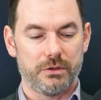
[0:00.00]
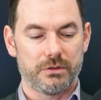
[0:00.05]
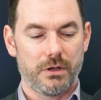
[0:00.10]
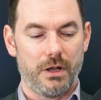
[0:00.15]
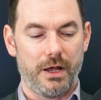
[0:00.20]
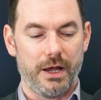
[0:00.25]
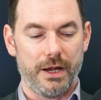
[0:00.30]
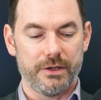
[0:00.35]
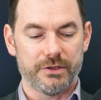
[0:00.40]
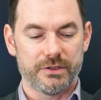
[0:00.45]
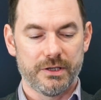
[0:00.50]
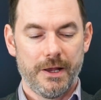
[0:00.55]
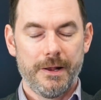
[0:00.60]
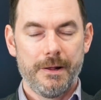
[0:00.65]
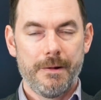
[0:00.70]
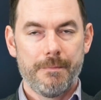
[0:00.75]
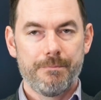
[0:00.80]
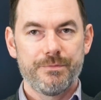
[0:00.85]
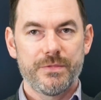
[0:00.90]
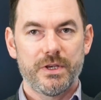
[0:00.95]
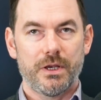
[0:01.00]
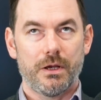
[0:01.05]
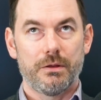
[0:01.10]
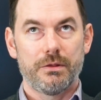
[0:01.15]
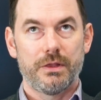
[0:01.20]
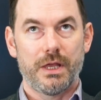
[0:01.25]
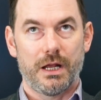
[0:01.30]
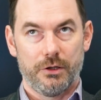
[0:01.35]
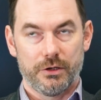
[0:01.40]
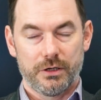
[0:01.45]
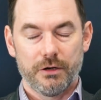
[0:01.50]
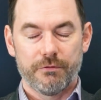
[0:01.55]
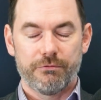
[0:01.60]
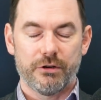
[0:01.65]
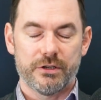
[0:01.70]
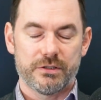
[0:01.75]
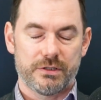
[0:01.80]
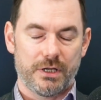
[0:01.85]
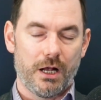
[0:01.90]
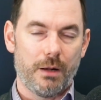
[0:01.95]
clients, they're looking for
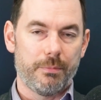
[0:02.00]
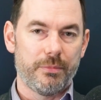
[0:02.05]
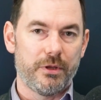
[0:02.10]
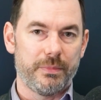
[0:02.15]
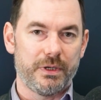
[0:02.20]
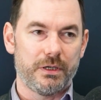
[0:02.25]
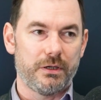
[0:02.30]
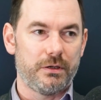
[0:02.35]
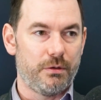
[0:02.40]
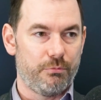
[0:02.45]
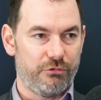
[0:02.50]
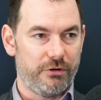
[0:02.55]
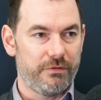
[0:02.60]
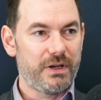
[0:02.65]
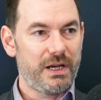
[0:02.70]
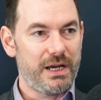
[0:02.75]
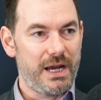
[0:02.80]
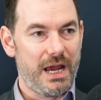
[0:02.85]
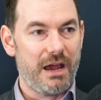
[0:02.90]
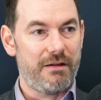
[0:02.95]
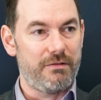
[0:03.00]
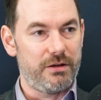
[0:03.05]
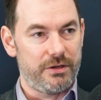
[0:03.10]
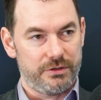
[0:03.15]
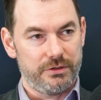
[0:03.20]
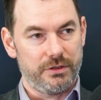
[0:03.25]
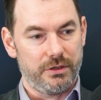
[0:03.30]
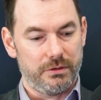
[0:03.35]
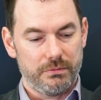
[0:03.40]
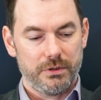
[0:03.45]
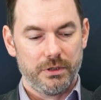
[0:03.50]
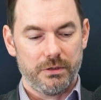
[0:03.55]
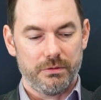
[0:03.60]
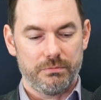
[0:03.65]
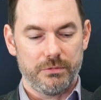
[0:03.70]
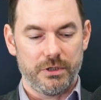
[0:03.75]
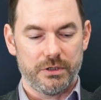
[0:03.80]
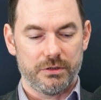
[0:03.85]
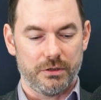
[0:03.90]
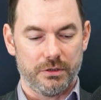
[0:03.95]
us to help them in a number of key areas, and
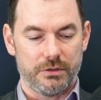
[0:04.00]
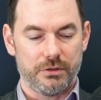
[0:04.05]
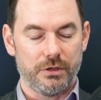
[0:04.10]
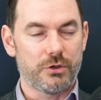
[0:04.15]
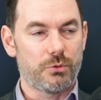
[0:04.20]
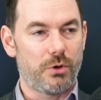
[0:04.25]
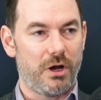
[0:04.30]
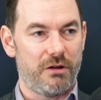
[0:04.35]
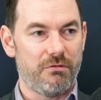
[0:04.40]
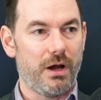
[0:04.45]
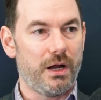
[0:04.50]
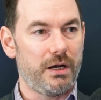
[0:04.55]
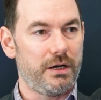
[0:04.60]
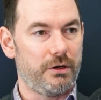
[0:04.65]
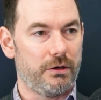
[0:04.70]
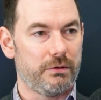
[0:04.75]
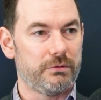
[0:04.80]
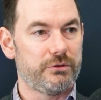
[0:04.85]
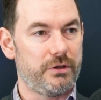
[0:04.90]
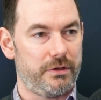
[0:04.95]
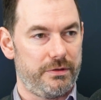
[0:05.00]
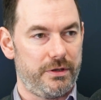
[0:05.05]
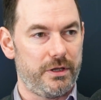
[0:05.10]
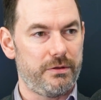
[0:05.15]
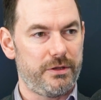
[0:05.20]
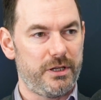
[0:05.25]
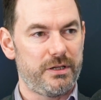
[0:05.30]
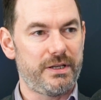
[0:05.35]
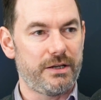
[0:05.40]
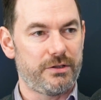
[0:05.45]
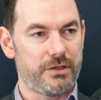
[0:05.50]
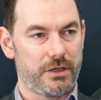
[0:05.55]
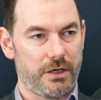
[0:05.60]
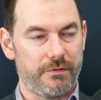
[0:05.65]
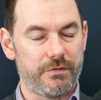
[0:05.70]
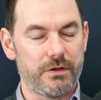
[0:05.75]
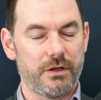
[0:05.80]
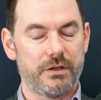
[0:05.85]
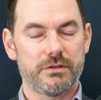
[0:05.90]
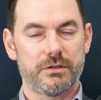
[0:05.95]
you sort of touched quite rightly on sort of the data
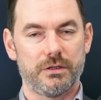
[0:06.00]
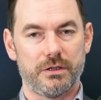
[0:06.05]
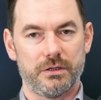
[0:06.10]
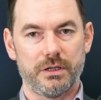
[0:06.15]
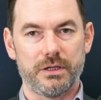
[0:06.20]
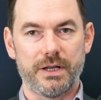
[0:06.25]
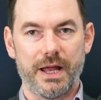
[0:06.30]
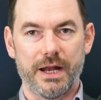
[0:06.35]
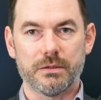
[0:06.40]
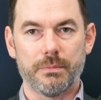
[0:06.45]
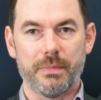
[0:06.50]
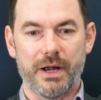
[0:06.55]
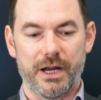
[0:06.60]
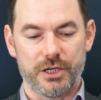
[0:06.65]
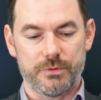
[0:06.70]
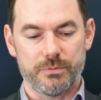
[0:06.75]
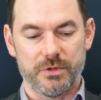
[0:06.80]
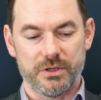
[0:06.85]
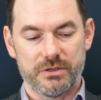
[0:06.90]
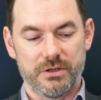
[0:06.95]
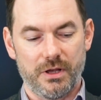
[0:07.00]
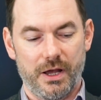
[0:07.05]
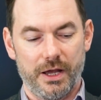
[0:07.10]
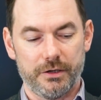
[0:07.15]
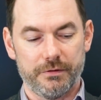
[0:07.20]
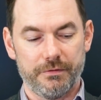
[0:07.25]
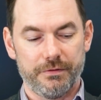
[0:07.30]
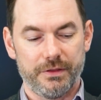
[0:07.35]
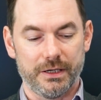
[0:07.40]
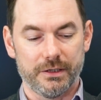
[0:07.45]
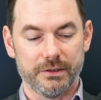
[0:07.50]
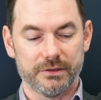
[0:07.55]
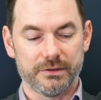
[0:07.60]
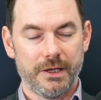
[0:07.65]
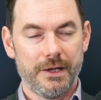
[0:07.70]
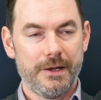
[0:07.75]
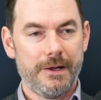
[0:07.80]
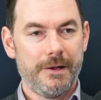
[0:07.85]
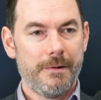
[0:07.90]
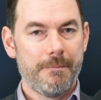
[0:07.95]
governance, the data management side of things.
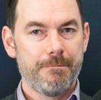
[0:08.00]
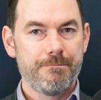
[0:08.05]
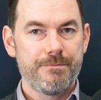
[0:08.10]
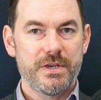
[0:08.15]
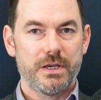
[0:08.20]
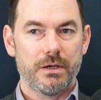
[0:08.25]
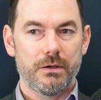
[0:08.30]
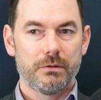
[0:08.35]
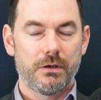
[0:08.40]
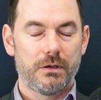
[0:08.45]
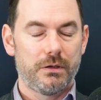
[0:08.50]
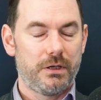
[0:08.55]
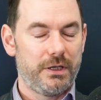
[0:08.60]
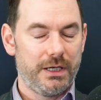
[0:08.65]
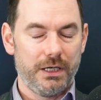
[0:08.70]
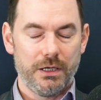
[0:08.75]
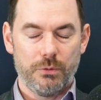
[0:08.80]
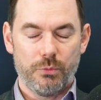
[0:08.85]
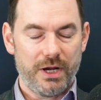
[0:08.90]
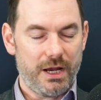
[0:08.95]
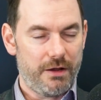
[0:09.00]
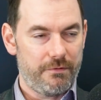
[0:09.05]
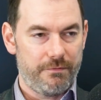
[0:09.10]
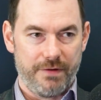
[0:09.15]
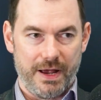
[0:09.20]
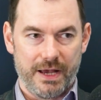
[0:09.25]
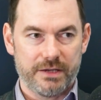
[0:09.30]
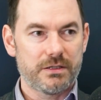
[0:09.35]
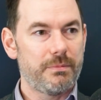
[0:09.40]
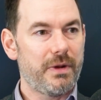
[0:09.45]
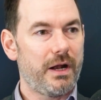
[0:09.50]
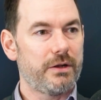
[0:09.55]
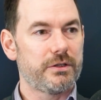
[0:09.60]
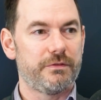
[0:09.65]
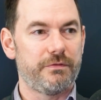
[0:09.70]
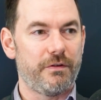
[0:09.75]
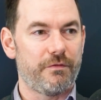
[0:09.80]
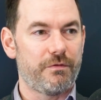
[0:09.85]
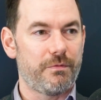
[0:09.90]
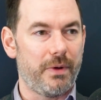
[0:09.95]
Clearly we have vast amounts
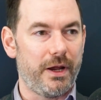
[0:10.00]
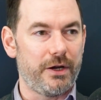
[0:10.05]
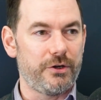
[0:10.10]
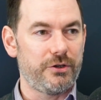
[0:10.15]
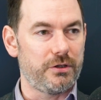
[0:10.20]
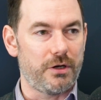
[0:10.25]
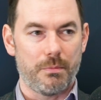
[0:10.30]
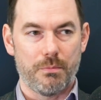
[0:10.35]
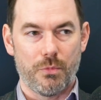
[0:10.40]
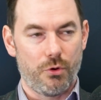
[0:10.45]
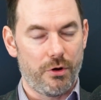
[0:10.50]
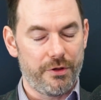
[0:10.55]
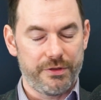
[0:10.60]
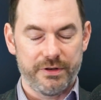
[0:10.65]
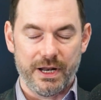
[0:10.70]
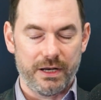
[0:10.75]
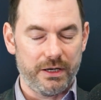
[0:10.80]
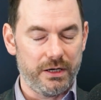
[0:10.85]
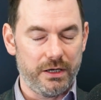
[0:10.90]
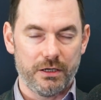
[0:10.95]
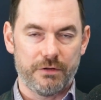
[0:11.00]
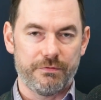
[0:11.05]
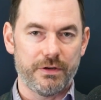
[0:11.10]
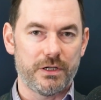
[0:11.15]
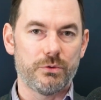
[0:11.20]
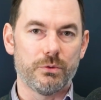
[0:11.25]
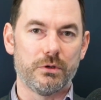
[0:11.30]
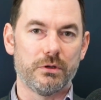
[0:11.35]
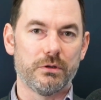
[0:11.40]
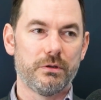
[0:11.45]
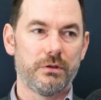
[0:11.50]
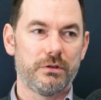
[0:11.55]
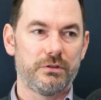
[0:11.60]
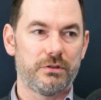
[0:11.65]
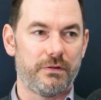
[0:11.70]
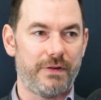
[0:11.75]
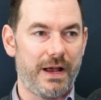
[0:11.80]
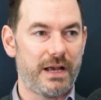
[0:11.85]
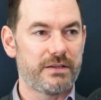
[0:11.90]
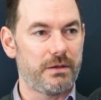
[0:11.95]
of information, more than any individual
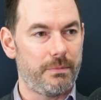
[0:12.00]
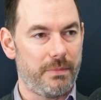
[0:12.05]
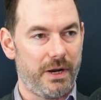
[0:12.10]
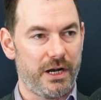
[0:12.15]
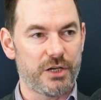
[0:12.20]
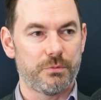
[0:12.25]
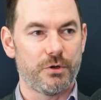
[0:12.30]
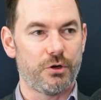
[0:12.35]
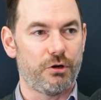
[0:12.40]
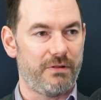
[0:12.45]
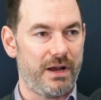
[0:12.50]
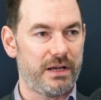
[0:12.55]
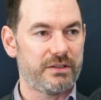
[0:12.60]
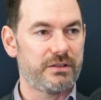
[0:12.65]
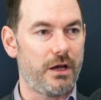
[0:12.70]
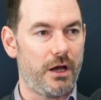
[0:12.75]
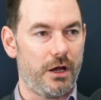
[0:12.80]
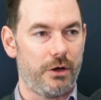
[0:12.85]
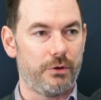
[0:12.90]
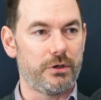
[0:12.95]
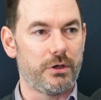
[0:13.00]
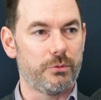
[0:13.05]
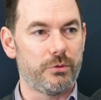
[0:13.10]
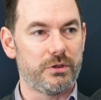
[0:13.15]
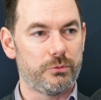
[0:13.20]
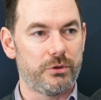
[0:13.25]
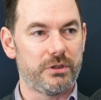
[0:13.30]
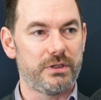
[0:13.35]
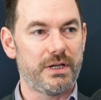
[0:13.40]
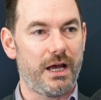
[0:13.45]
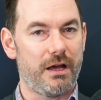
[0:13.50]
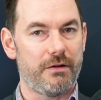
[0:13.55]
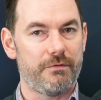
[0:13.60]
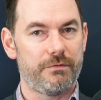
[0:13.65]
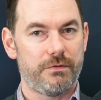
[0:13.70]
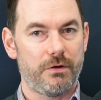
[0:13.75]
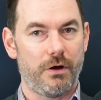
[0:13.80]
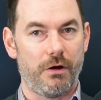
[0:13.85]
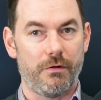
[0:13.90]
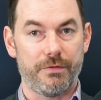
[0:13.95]
sort of asset management or asset owner would
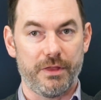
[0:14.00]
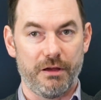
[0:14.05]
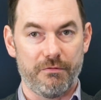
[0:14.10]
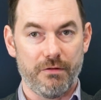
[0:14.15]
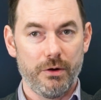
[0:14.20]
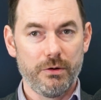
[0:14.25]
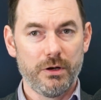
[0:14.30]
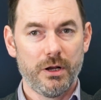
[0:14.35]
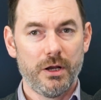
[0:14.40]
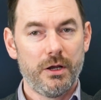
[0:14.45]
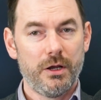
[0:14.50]
have of their own.